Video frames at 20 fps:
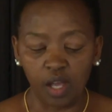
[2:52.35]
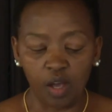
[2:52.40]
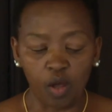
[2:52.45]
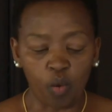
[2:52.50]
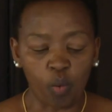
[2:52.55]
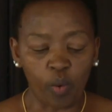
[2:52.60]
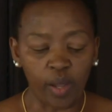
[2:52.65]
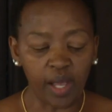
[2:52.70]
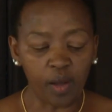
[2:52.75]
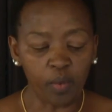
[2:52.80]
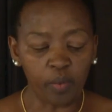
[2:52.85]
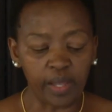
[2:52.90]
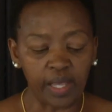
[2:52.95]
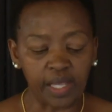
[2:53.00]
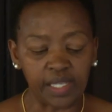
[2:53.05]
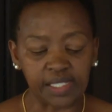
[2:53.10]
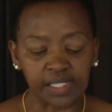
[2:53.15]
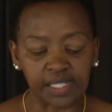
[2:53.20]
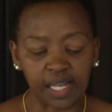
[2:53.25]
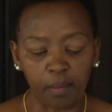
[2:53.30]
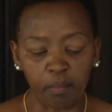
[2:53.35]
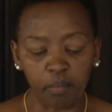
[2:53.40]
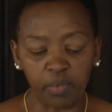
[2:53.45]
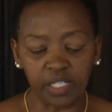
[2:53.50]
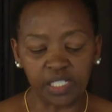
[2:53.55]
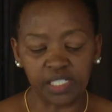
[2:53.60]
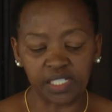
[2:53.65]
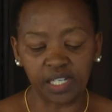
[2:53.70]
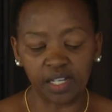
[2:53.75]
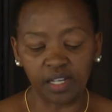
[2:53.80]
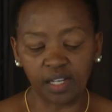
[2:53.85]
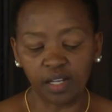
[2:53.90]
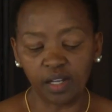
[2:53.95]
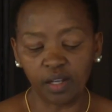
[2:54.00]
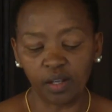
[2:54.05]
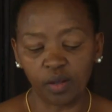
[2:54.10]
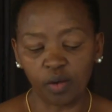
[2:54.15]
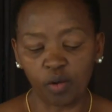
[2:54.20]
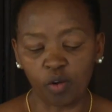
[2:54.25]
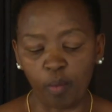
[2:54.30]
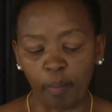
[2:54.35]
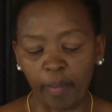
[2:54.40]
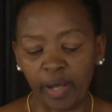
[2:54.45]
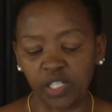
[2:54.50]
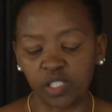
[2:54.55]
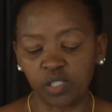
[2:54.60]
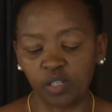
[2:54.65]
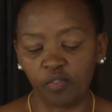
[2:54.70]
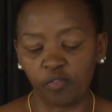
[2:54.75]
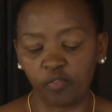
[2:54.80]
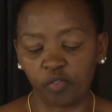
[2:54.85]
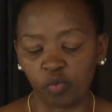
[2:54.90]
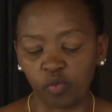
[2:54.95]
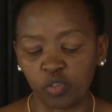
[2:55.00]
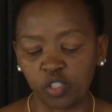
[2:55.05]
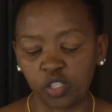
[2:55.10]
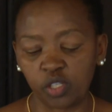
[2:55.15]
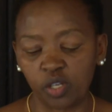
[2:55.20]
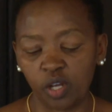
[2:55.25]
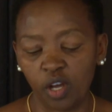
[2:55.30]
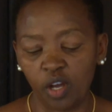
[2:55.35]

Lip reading: where we are establishing commercial fruit